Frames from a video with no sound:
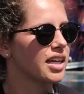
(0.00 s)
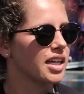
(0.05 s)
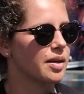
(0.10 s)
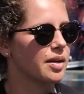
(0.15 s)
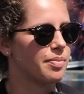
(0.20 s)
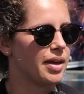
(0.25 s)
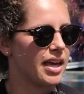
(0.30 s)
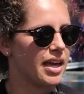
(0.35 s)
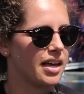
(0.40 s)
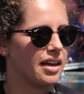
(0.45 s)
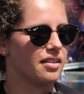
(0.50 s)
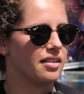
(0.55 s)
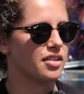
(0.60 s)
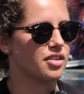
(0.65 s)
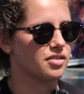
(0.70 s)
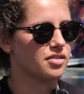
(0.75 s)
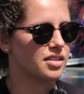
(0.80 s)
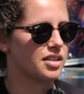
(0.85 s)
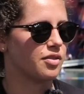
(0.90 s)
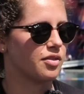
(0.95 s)
compare
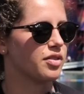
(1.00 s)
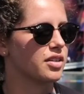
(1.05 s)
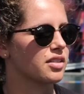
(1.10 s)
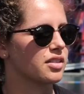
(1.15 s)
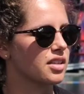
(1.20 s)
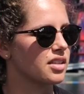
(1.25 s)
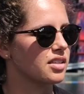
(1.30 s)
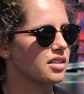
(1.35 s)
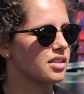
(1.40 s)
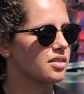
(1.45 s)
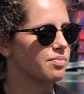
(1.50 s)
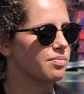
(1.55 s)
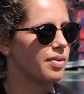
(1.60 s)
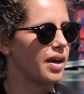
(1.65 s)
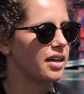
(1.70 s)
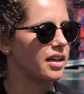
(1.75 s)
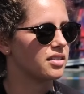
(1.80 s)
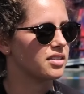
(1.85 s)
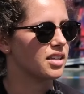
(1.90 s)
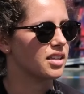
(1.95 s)
those differences
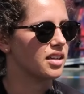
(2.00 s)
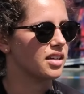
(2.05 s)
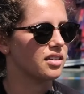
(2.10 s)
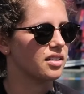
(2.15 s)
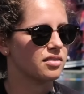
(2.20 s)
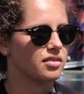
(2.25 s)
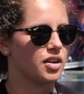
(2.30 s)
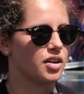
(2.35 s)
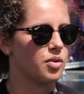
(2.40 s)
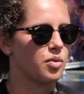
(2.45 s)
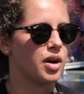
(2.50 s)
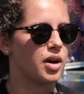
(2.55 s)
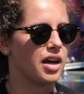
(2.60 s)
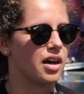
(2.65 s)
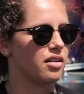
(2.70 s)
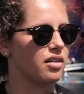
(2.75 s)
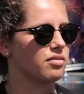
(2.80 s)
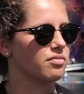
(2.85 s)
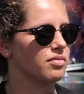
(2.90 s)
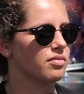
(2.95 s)
back to
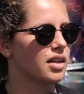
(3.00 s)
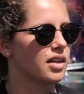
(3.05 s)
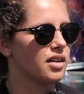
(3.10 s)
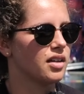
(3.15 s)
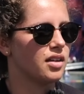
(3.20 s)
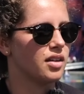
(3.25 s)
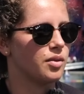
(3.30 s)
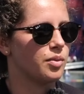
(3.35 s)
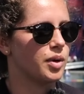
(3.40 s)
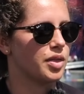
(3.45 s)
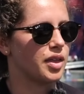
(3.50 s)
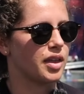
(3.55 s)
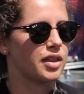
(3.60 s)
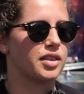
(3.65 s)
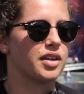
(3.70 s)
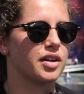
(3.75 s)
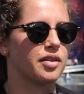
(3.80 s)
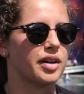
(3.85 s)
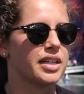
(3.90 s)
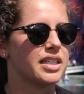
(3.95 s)
what we think
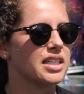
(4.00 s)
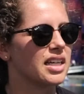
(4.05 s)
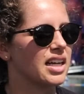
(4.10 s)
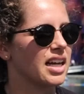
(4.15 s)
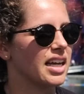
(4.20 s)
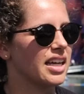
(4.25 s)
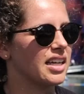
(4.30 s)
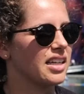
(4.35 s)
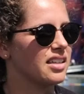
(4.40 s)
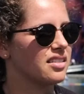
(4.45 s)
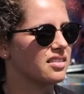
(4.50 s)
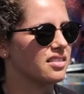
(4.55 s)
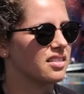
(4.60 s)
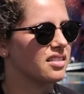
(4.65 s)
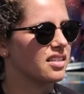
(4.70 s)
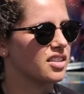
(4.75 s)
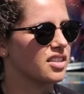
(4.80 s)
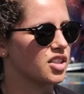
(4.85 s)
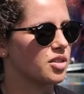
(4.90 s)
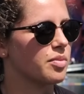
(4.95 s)
theoretically
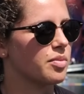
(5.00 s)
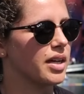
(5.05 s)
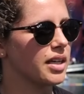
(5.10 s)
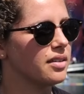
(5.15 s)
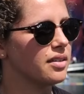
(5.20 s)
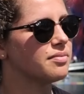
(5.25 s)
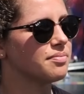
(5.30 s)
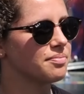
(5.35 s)
it should be.